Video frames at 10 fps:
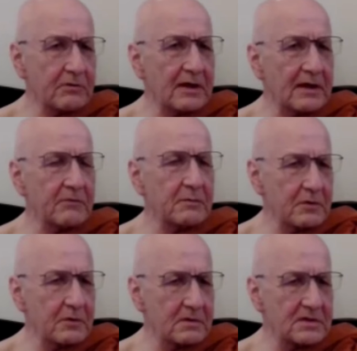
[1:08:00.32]
of regret or
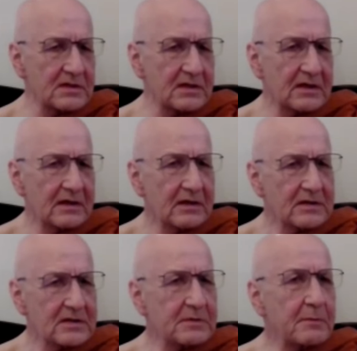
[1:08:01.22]
remorse,
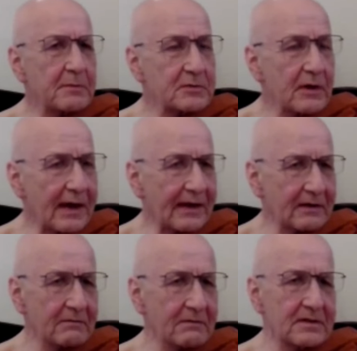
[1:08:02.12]
seems to be much more
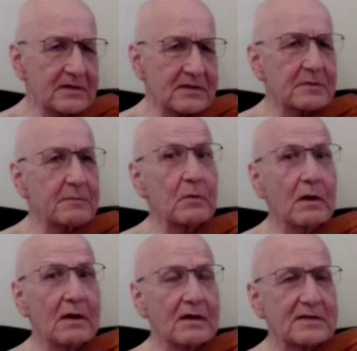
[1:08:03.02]
accurate, seems to be
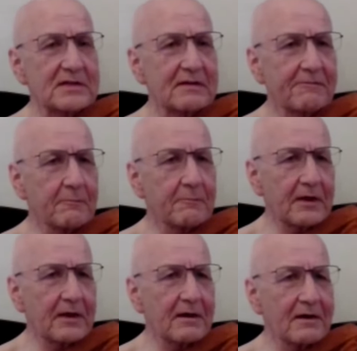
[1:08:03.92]
wise
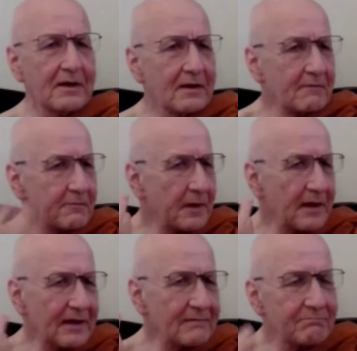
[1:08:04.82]
from there. From
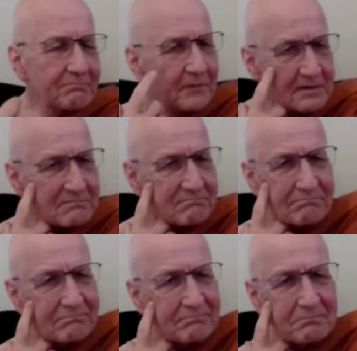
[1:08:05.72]
my head, not
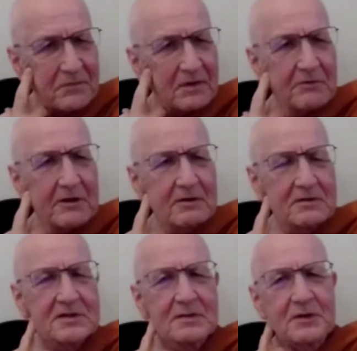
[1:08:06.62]
very
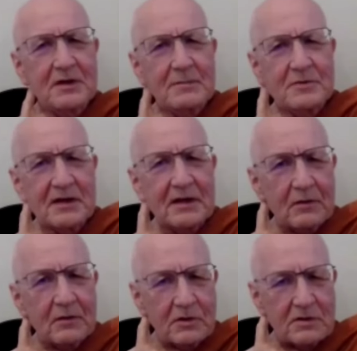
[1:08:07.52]
good sometimes, and
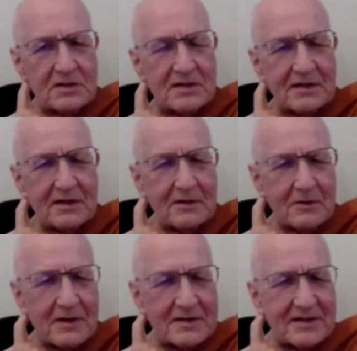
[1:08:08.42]
getting worse as I
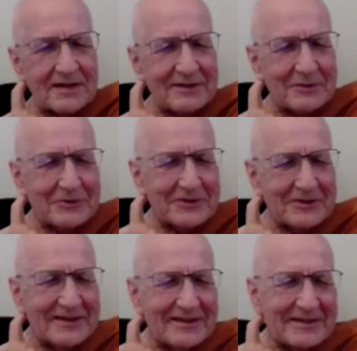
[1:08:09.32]
go, as I get
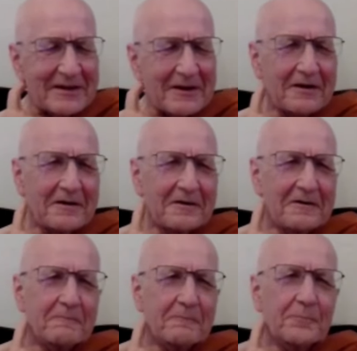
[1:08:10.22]
older.
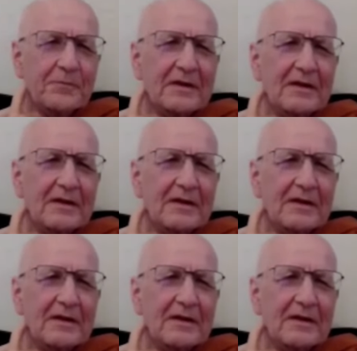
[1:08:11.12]
So